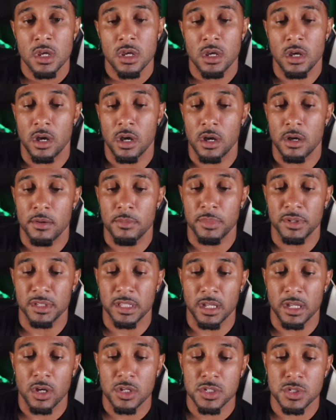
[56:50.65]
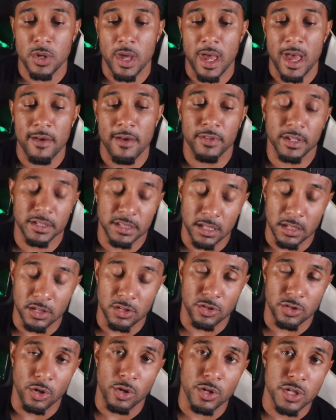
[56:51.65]
But they also have like the
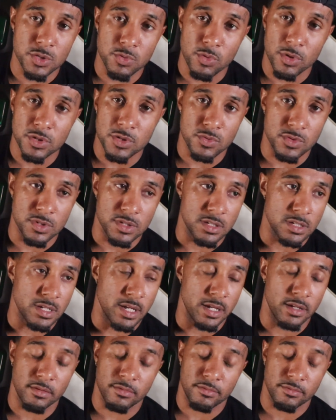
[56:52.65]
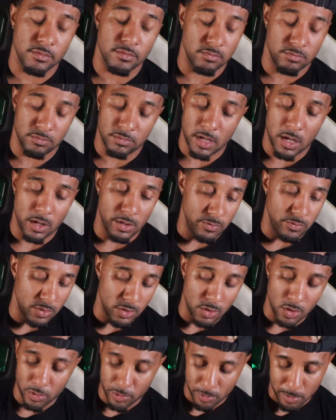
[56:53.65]
endurance ones, which is like I don't even
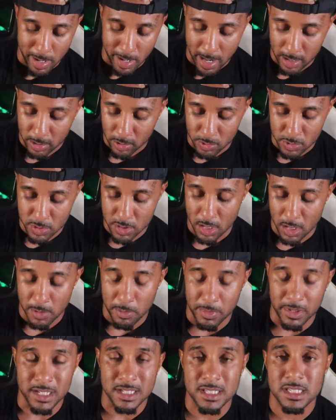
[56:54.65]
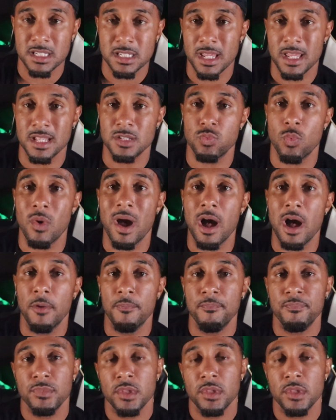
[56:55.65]
know the macros on it, but it's wild.